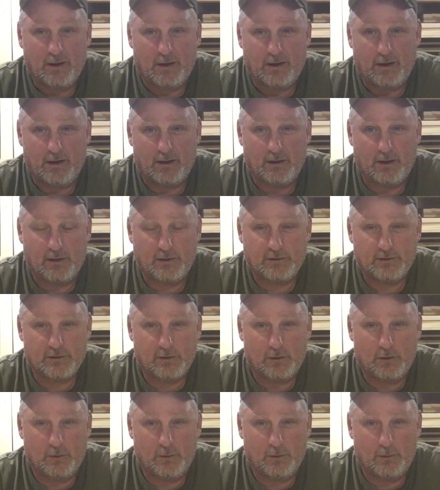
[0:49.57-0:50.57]
And
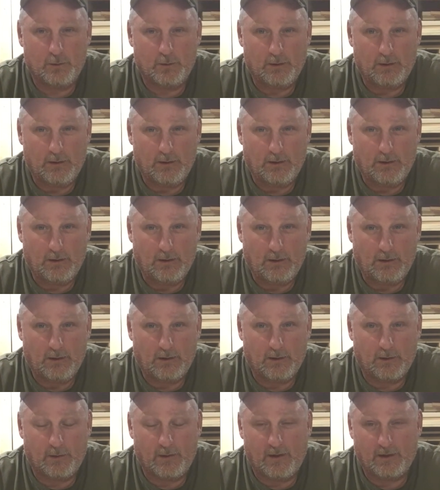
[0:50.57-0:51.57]
so,
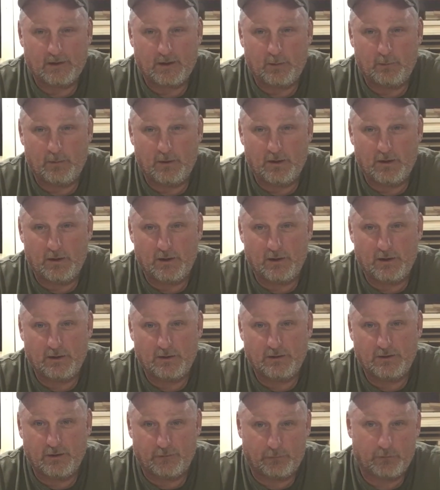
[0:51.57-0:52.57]
you know, that can be
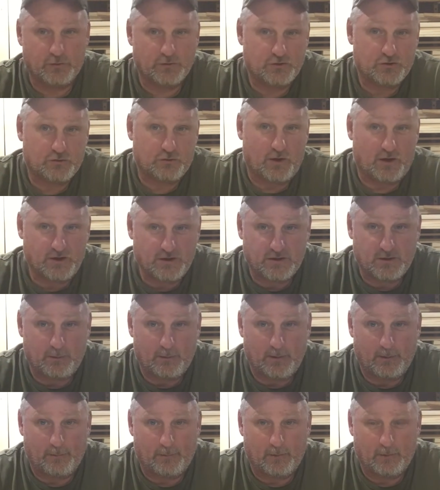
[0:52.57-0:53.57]
different and strange to
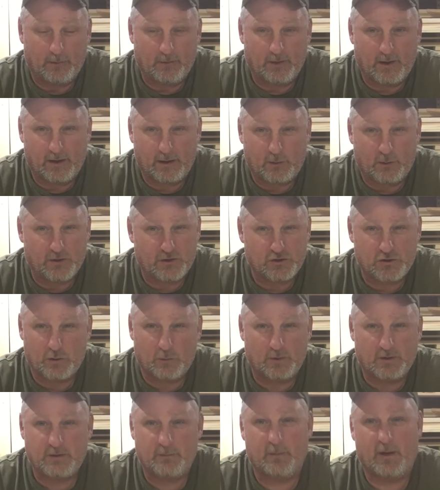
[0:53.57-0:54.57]
people and not quite
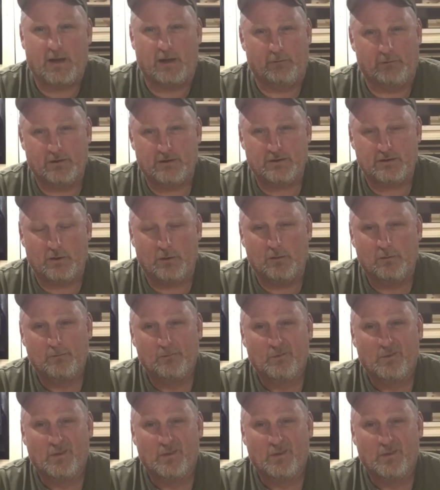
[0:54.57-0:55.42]
sure what to make of it. So